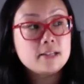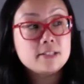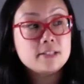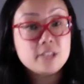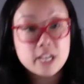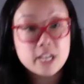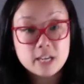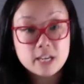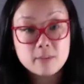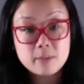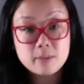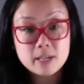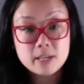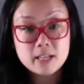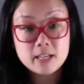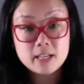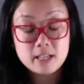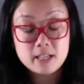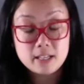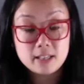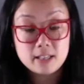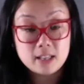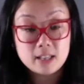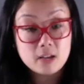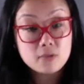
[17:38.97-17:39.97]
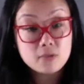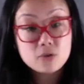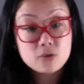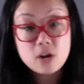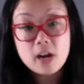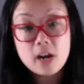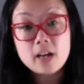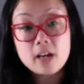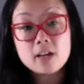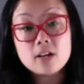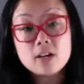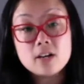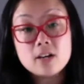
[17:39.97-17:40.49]
Jaime love
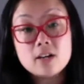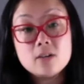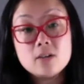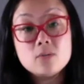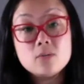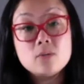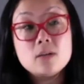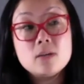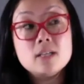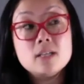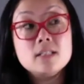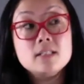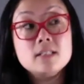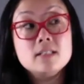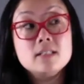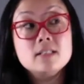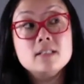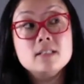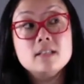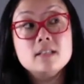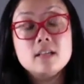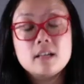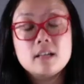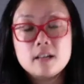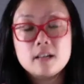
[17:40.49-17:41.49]
triangle was